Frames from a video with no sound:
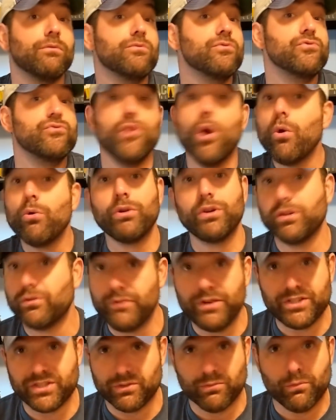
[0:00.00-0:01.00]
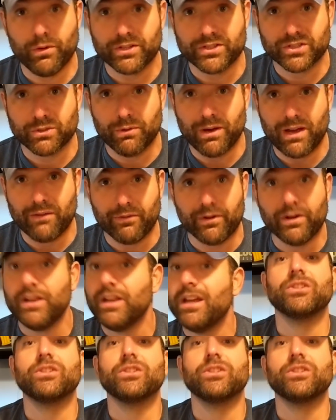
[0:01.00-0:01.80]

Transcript: no good reason whatsoever.